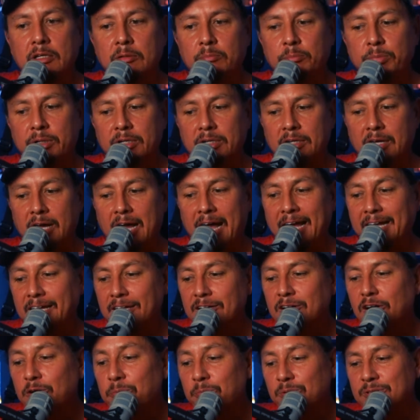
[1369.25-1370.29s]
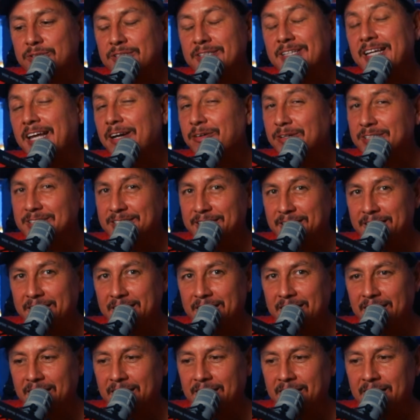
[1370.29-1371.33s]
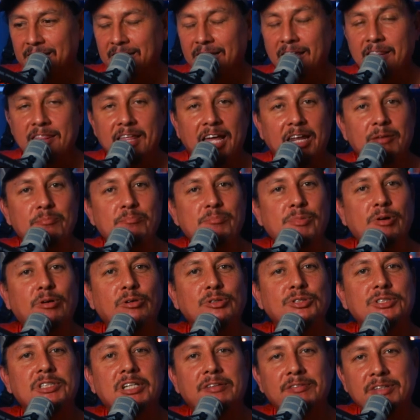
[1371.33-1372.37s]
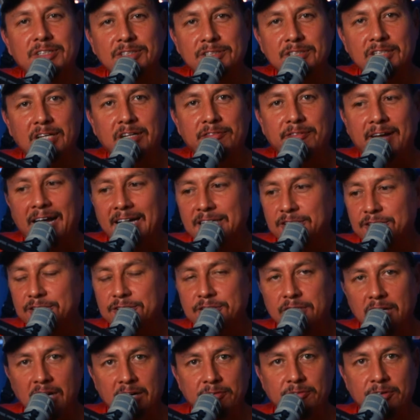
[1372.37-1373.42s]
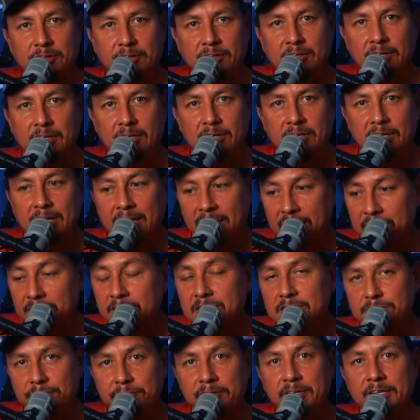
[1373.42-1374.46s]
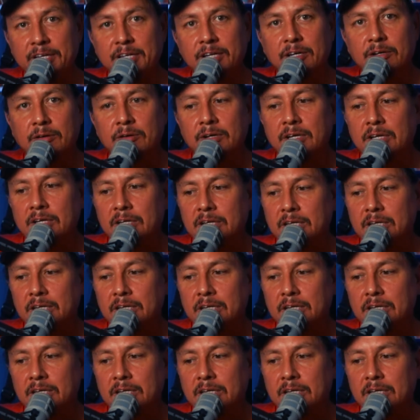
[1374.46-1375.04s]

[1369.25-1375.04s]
But I can almost guarantee that most of the stuff I just covered in this video